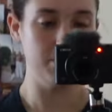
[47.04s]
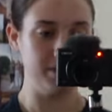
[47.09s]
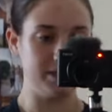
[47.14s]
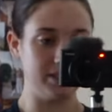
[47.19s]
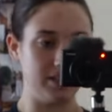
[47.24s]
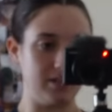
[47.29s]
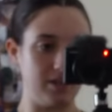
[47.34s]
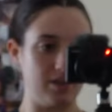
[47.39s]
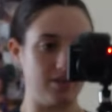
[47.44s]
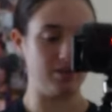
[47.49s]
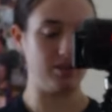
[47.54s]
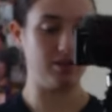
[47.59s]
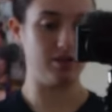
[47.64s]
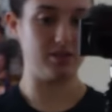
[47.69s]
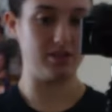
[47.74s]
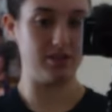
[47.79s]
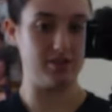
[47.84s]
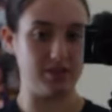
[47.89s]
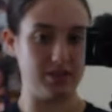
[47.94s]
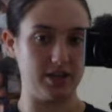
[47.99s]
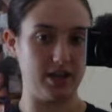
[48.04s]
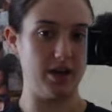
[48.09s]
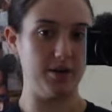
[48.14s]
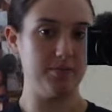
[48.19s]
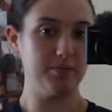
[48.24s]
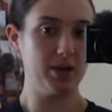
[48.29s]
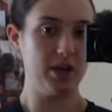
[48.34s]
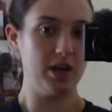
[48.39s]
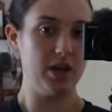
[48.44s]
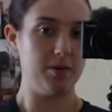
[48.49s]
me sit down and you can't see the dirt.
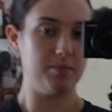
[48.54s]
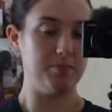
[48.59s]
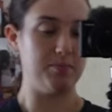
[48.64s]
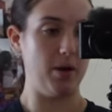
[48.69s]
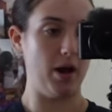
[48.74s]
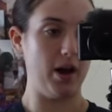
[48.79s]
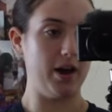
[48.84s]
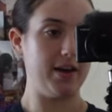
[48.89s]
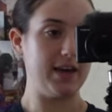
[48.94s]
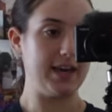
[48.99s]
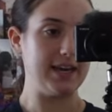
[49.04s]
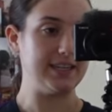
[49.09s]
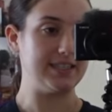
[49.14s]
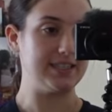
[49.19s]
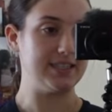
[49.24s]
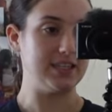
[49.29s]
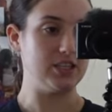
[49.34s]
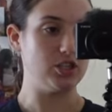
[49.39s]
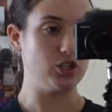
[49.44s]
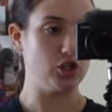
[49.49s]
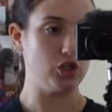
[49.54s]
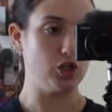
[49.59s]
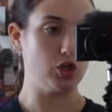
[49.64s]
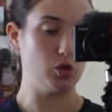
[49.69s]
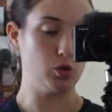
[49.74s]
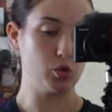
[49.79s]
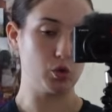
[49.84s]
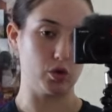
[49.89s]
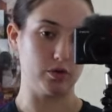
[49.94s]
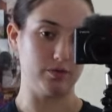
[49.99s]
But it's these
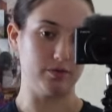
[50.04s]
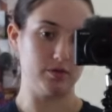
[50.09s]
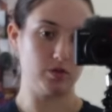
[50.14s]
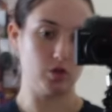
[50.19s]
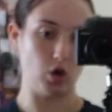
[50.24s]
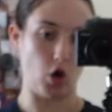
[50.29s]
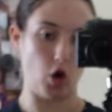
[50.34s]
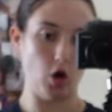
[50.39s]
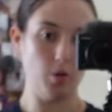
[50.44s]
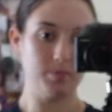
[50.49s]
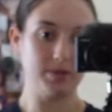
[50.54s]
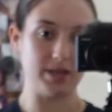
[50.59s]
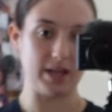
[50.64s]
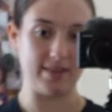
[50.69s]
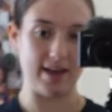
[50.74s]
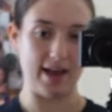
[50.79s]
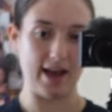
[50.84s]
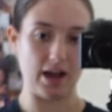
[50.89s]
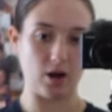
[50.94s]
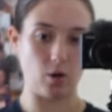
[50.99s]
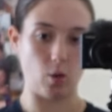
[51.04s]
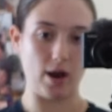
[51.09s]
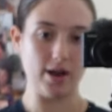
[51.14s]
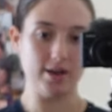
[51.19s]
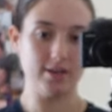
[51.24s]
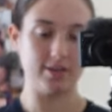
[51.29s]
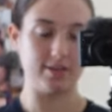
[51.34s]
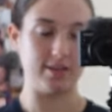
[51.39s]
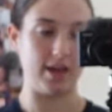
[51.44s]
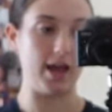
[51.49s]
new sort of tops. They're quite
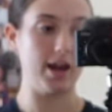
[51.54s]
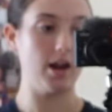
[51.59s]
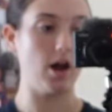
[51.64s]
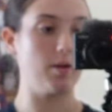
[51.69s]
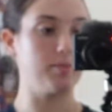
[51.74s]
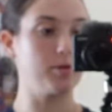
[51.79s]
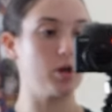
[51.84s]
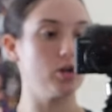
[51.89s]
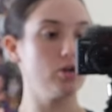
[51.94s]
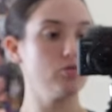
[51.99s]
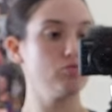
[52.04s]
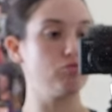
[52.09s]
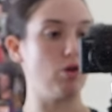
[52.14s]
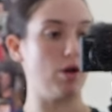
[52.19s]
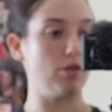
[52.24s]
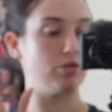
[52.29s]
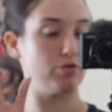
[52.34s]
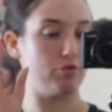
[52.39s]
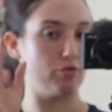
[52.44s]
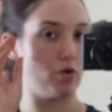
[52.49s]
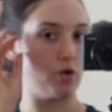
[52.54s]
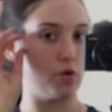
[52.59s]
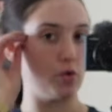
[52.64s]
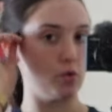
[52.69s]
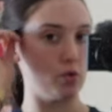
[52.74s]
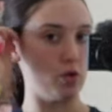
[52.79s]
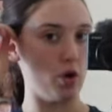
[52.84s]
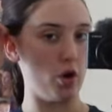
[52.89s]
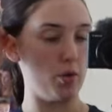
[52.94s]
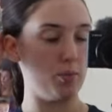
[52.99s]
thin. I'm going to run
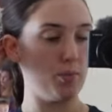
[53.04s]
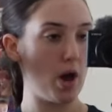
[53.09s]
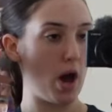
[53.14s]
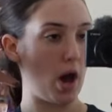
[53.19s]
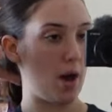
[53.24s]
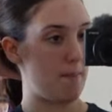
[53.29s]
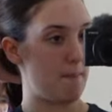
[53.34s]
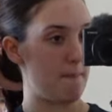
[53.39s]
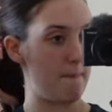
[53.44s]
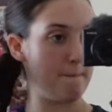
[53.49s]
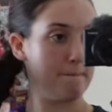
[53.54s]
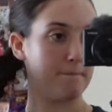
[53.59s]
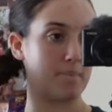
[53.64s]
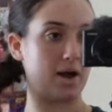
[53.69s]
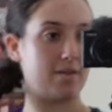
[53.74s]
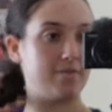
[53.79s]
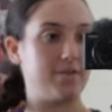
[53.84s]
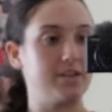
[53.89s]
through them, but